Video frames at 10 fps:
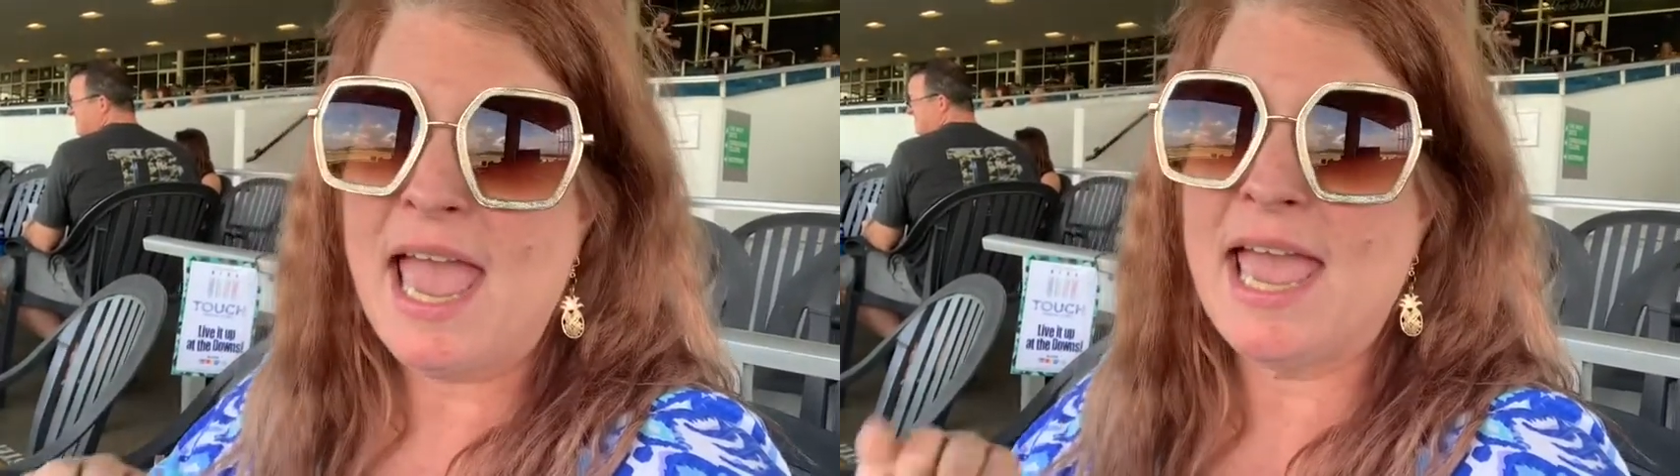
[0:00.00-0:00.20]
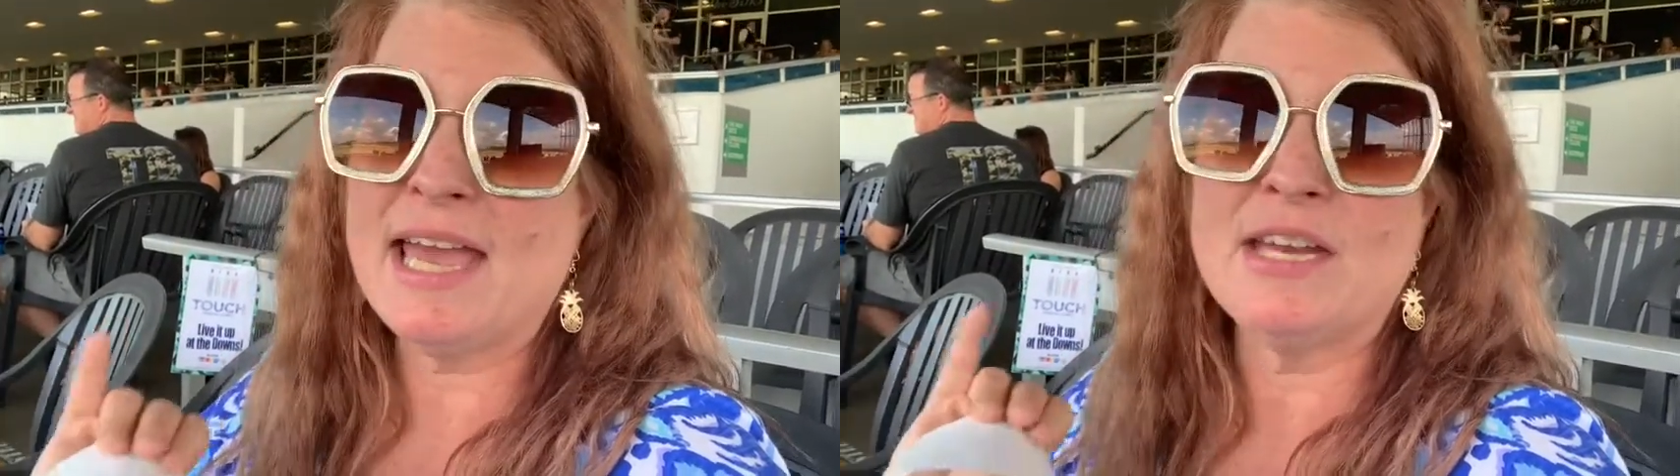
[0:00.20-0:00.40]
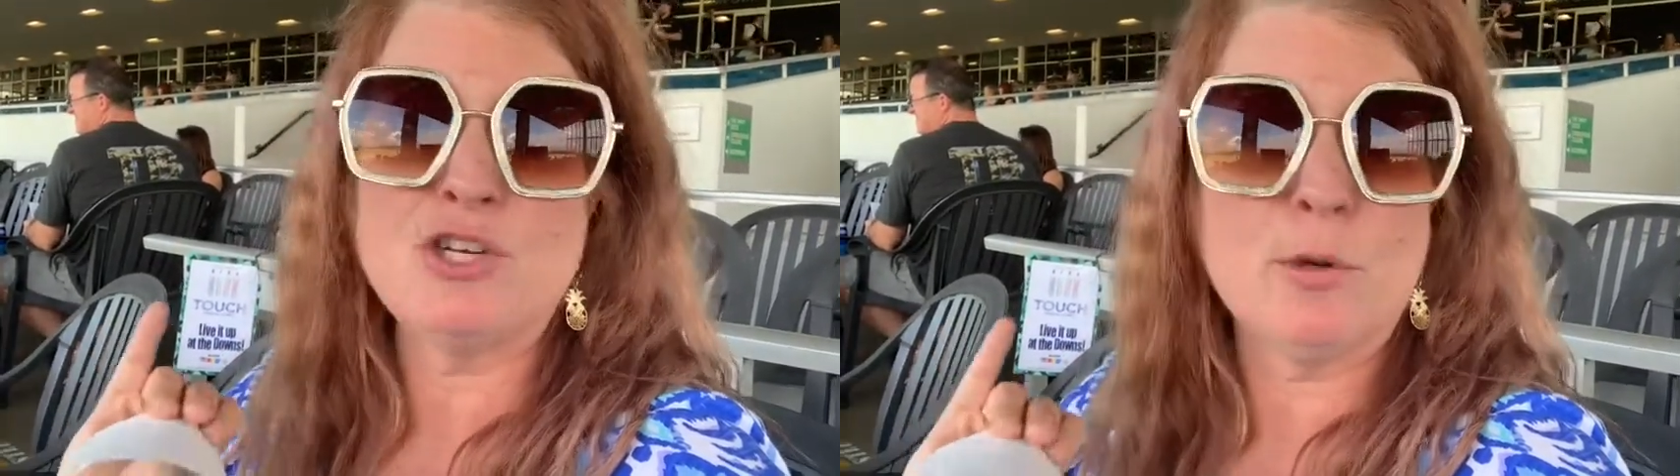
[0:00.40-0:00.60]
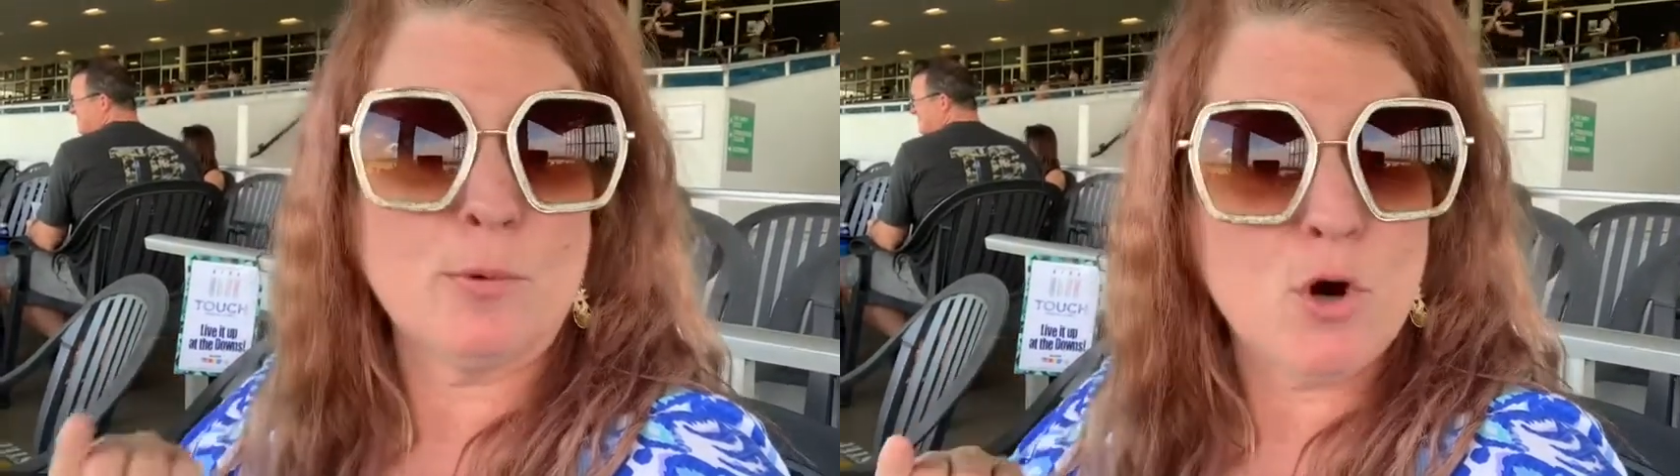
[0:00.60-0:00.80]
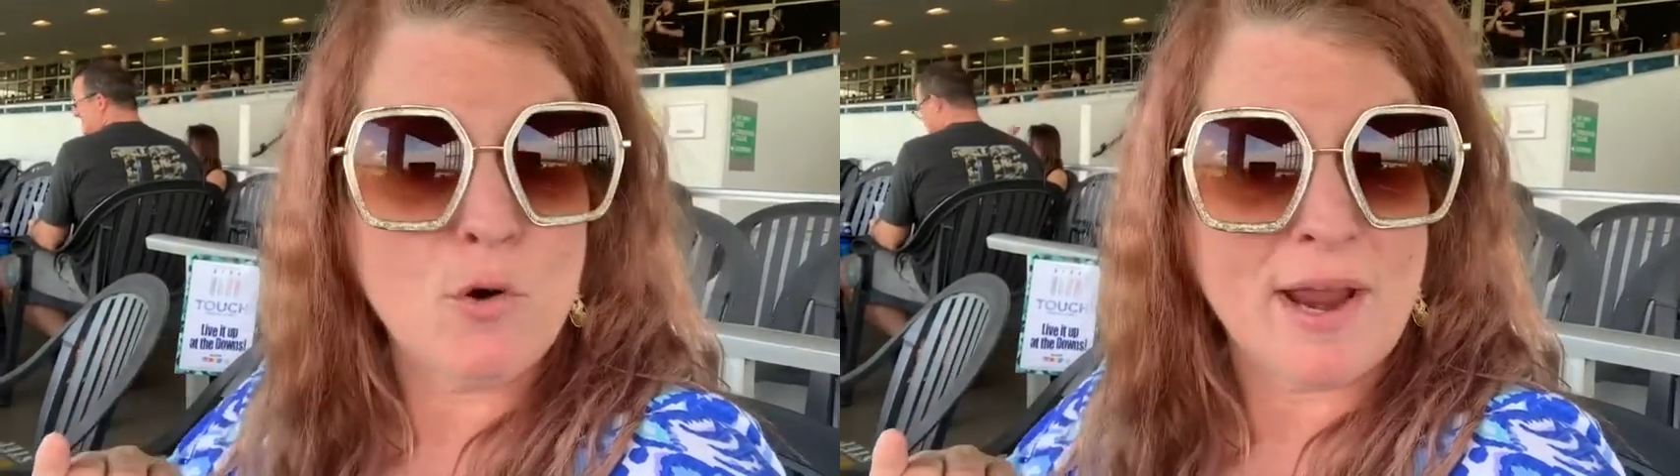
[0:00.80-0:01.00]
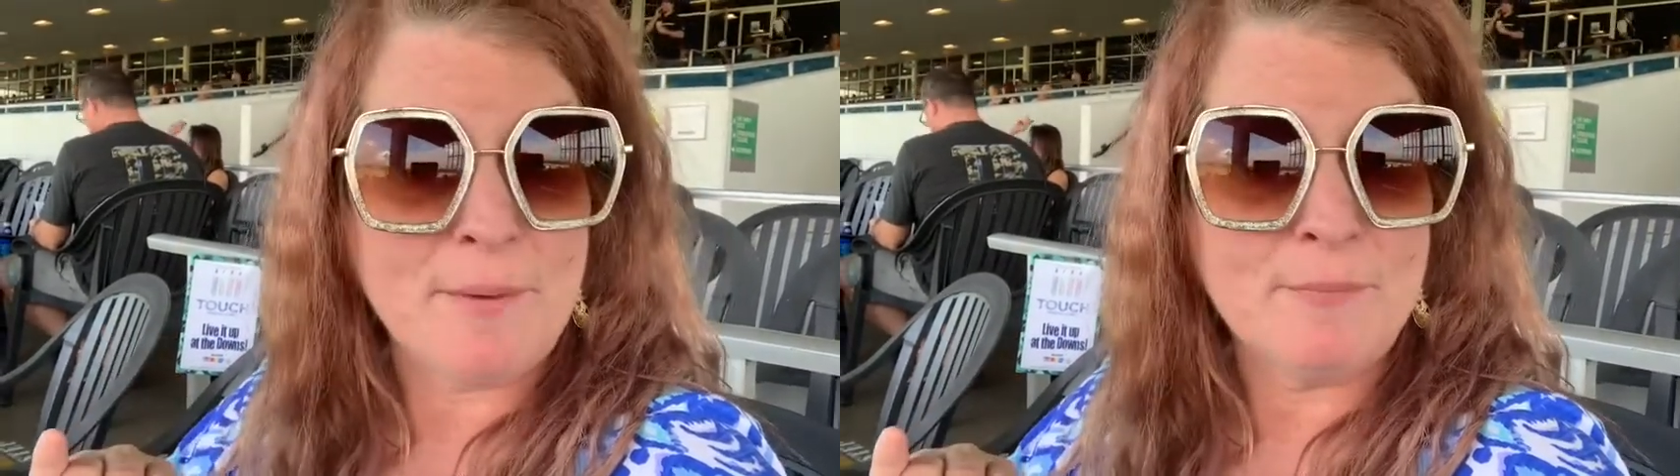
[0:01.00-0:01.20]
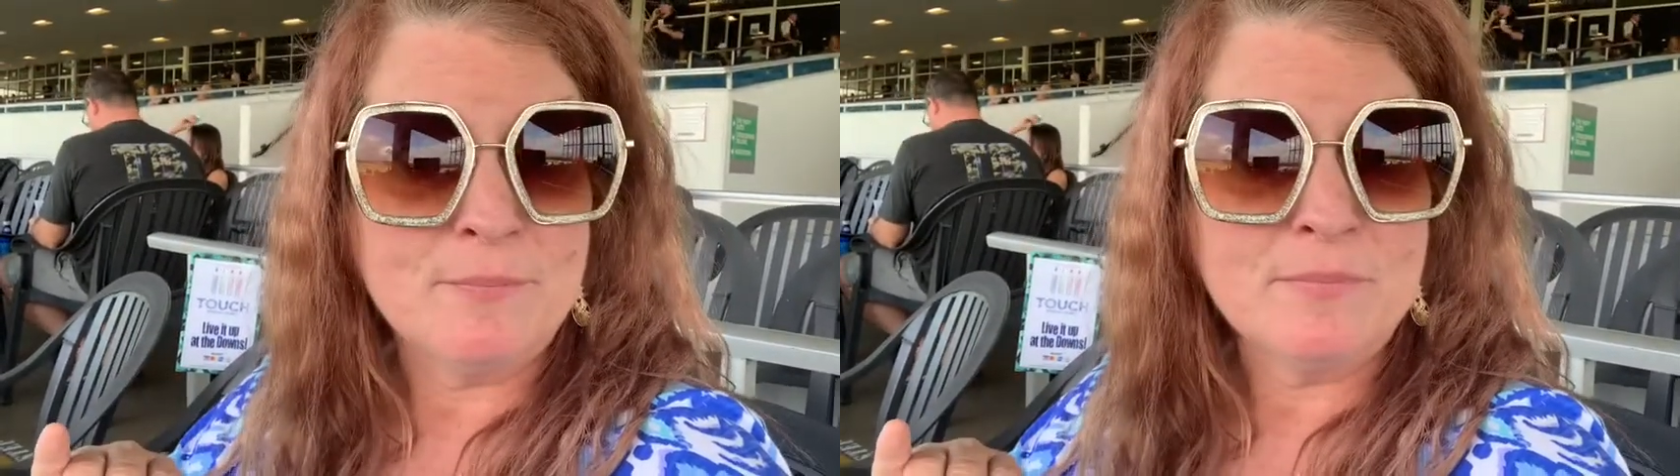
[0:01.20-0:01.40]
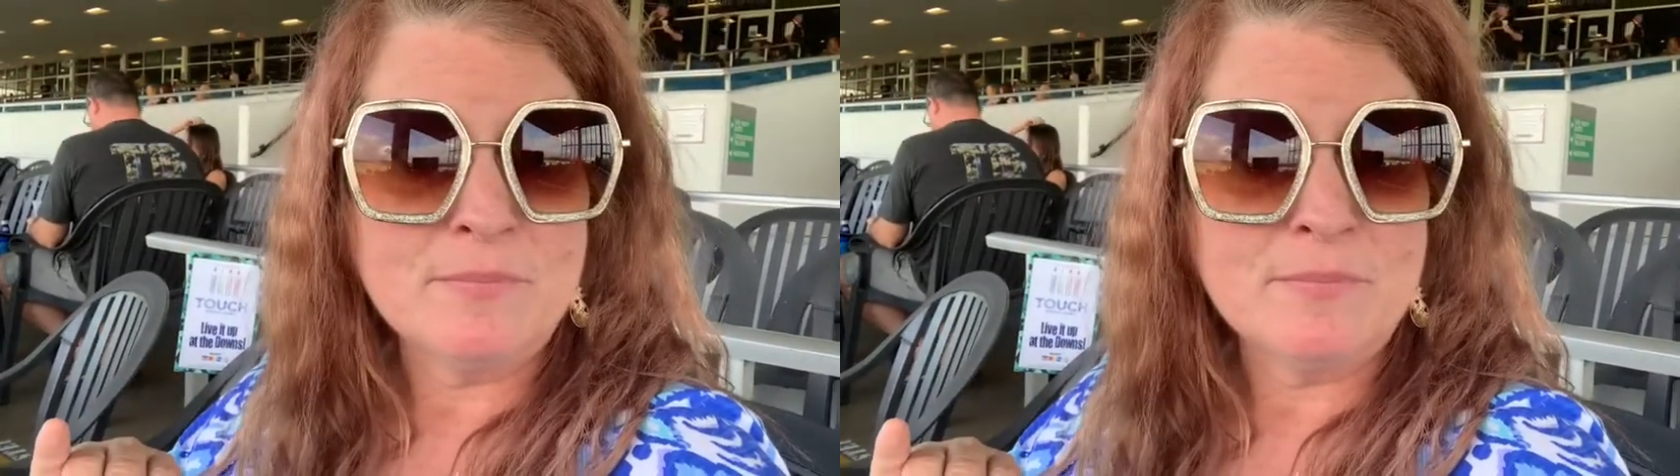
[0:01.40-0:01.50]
and your program